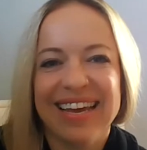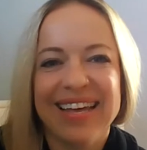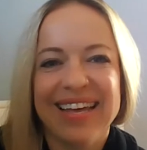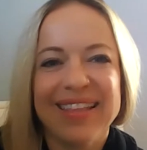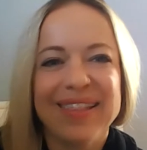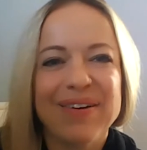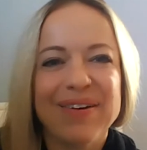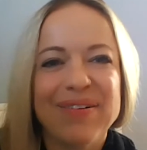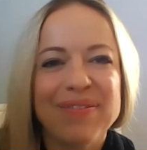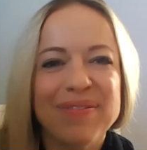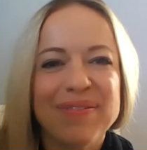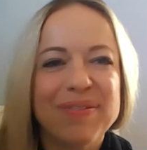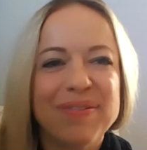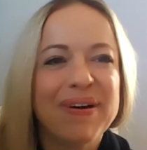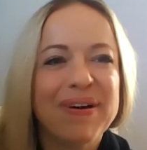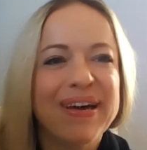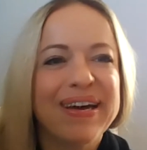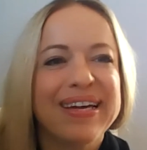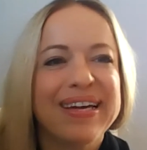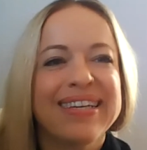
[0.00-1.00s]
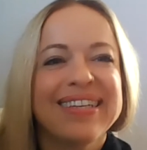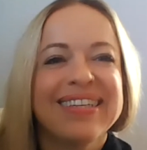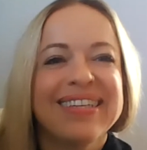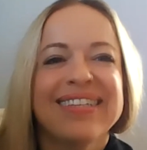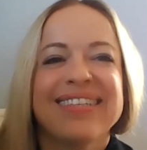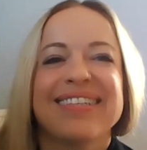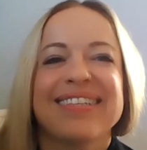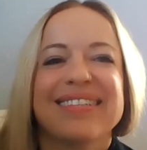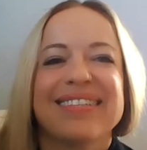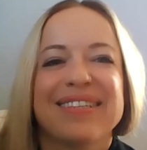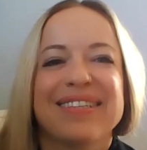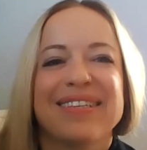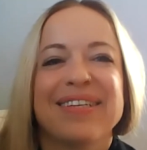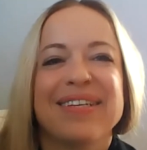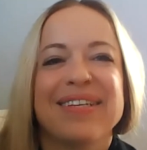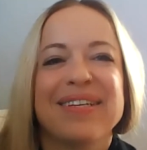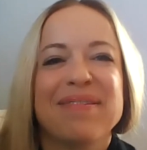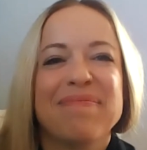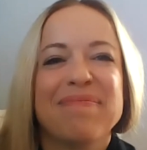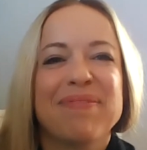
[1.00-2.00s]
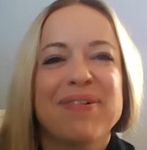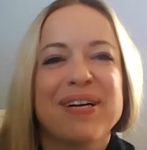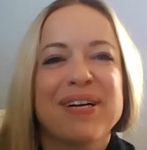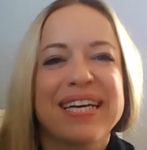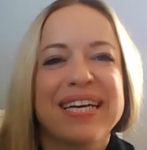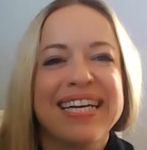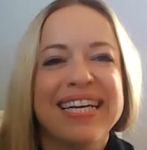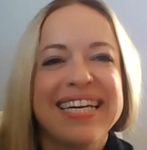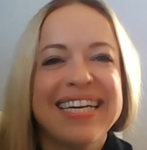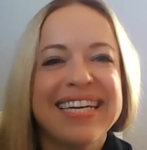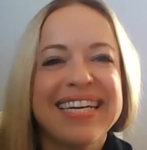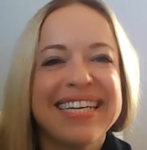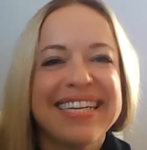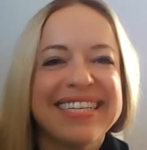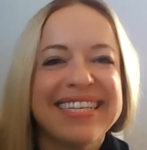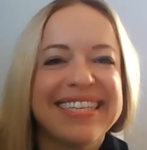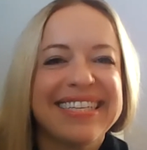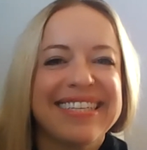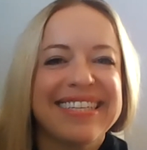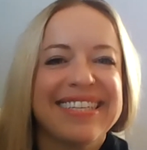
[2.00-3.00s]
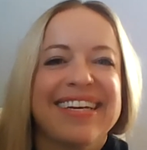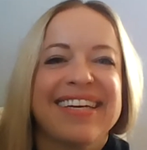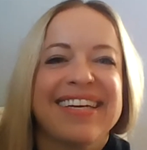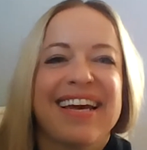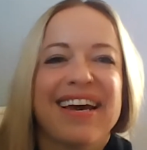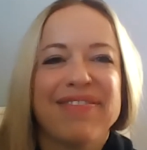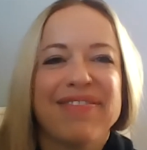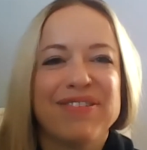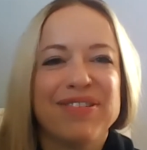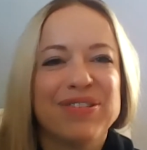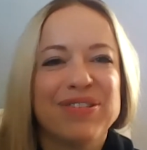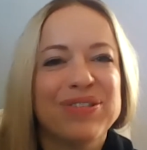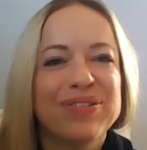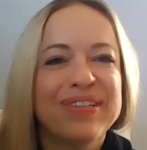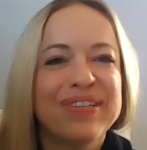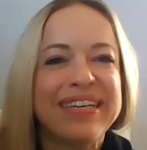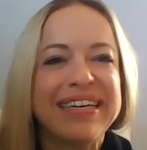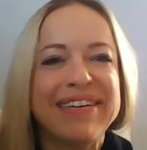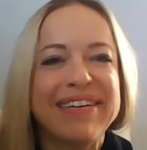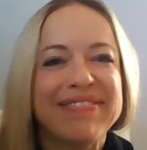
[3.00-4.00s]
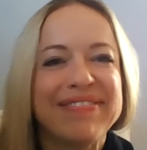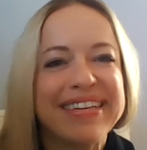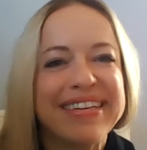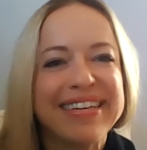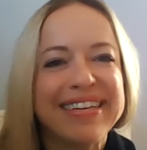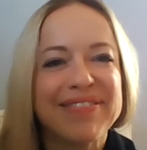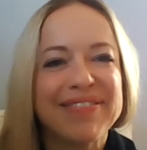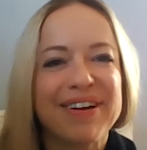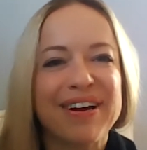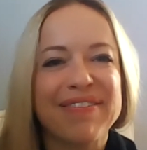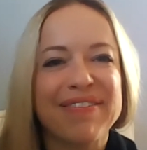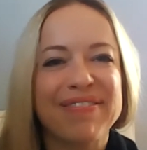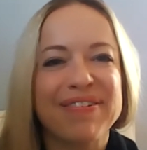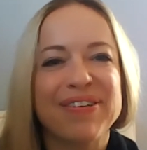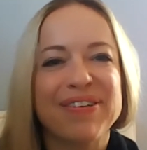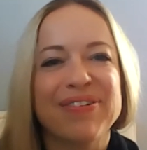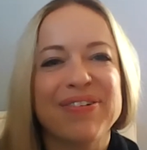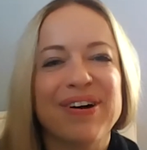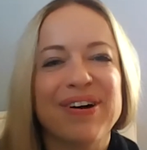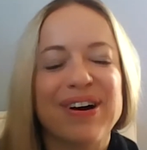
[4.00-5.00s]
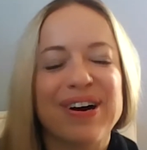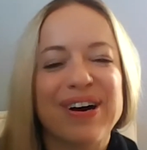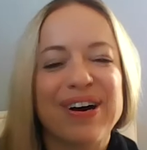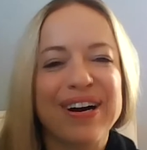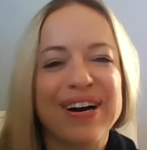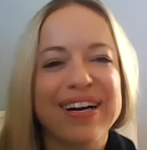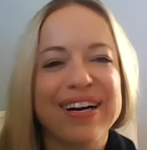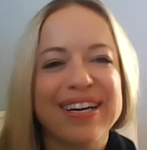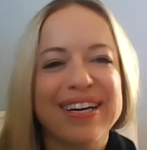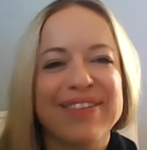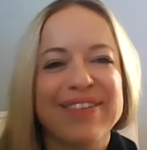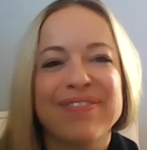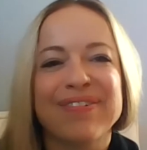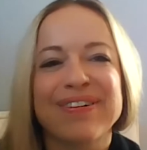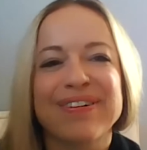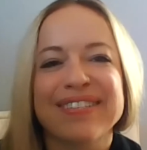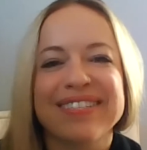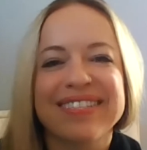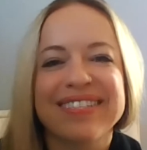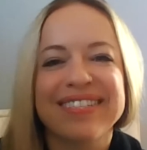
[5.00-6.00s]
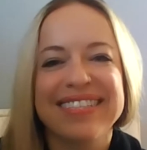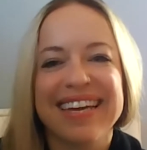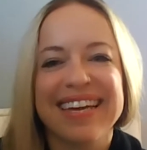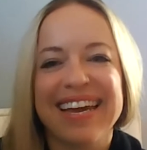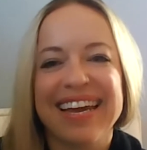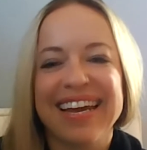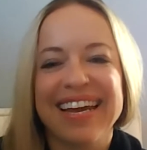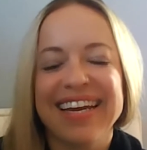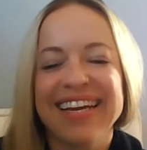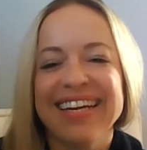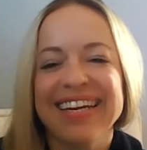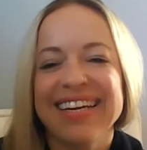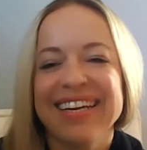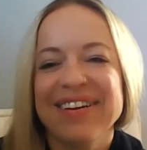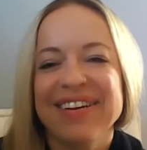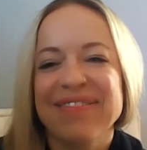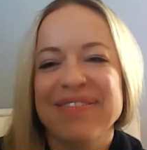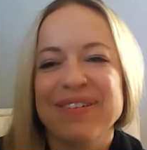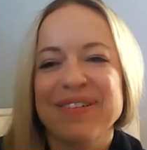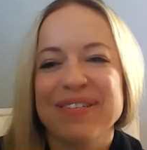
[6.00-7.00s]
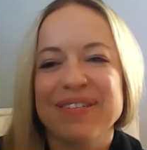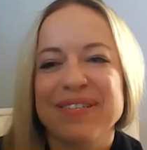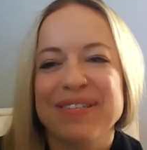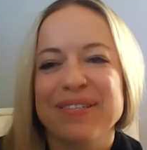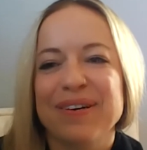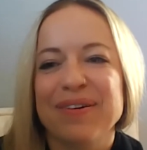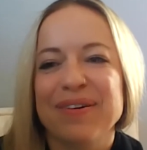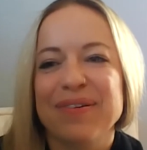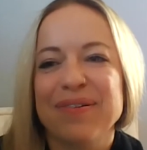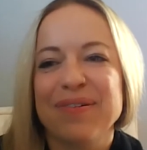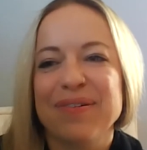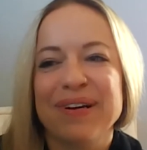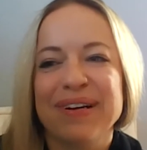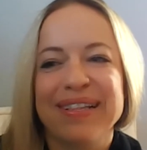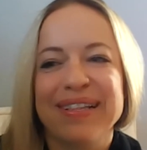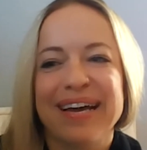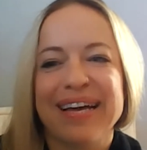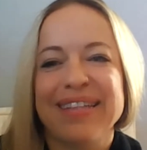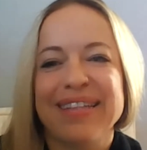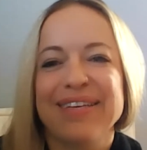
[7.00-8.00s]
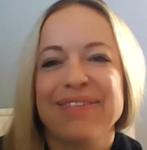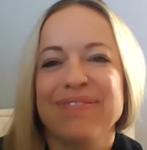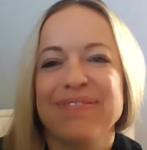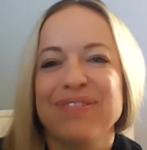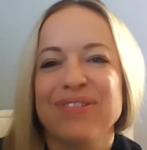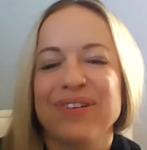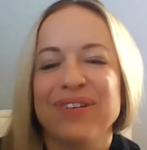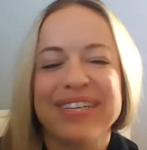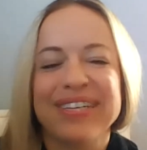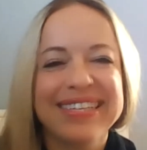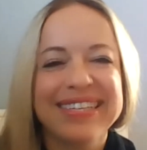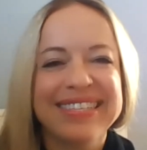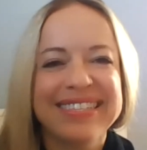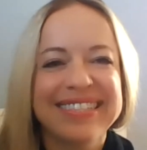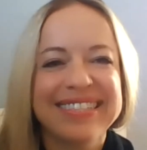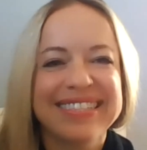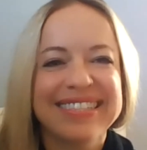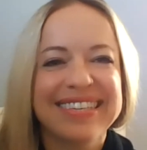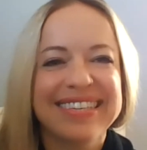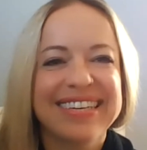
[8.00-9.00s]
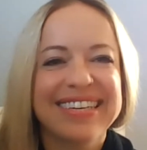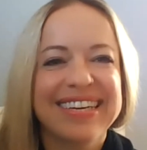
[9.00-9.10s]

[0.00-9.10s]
Hello, everyone. Good morning, afternoon, evening, wherever you are in the world today. We're so glad that you've joined us.